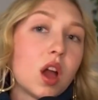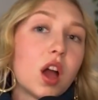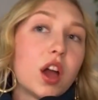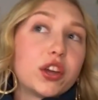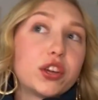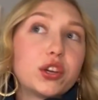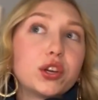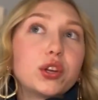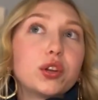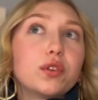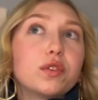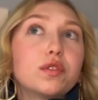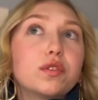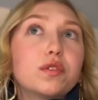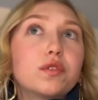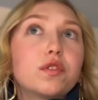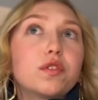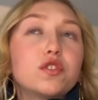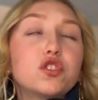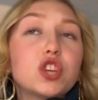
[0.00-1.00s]
I could
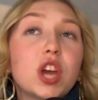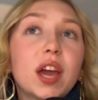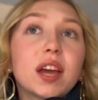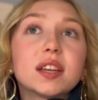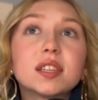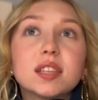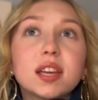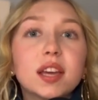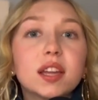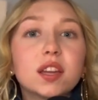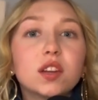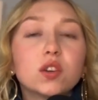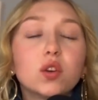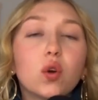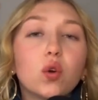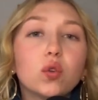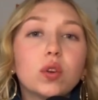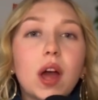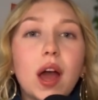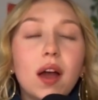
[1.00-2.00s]
have checked in
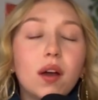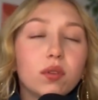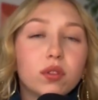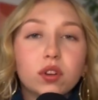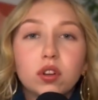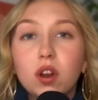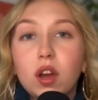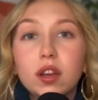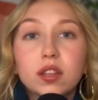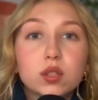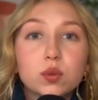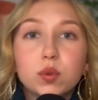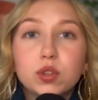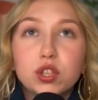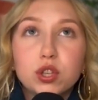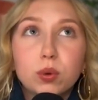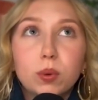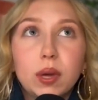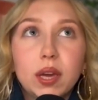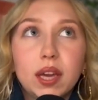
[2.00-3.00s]
on how the clients were
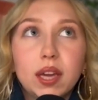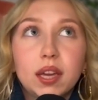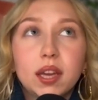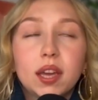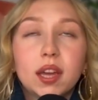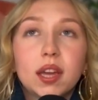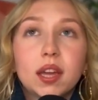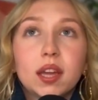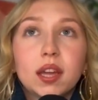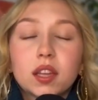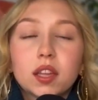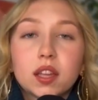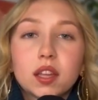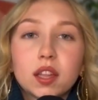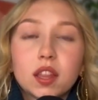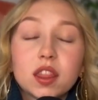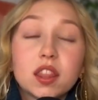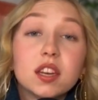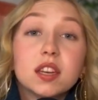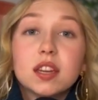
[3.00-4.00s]
doing
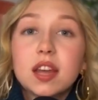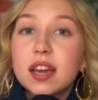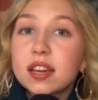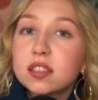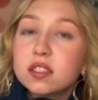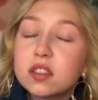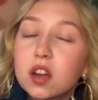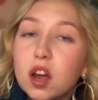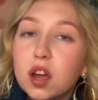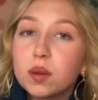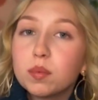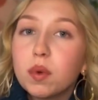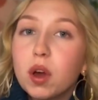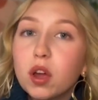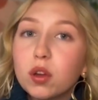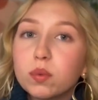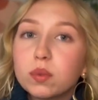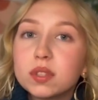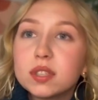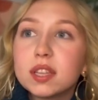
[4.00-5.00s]
the next time
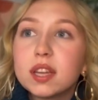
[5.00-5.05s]
I was